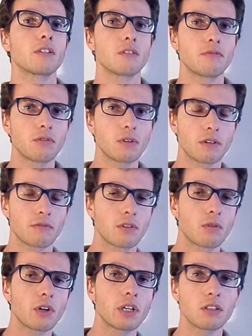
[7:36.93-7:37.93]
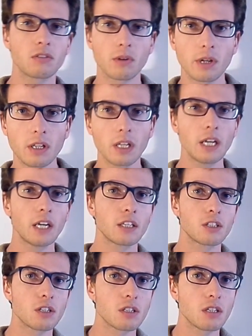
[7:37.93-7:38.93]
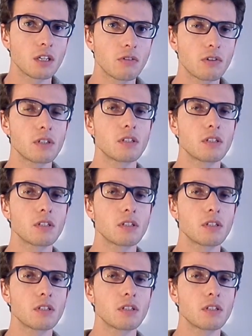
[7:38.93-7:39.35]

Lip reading: If you have a rocky trail, just increase